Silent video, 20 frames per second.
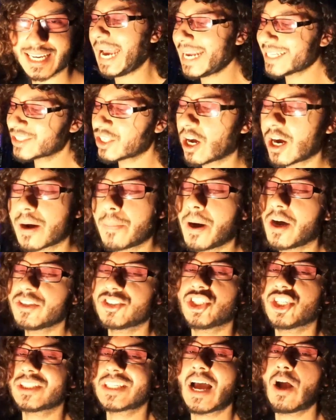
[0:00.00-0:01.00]
and talk
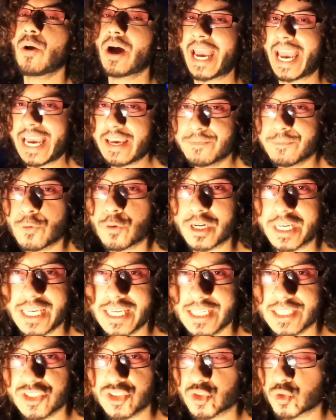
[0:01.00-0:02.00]
about just how hateful
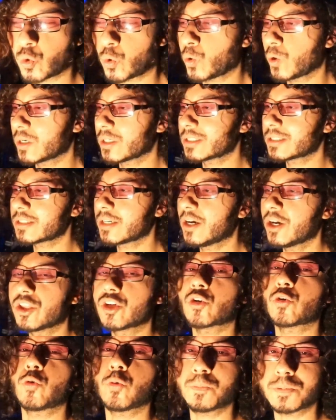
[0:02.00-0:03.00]
he is towards
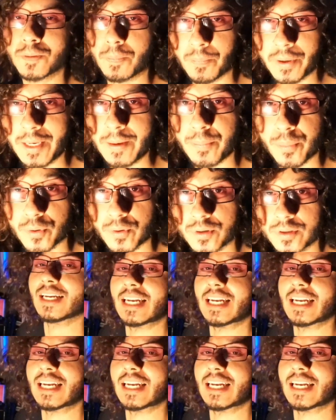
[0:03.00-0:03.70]
other groups of people.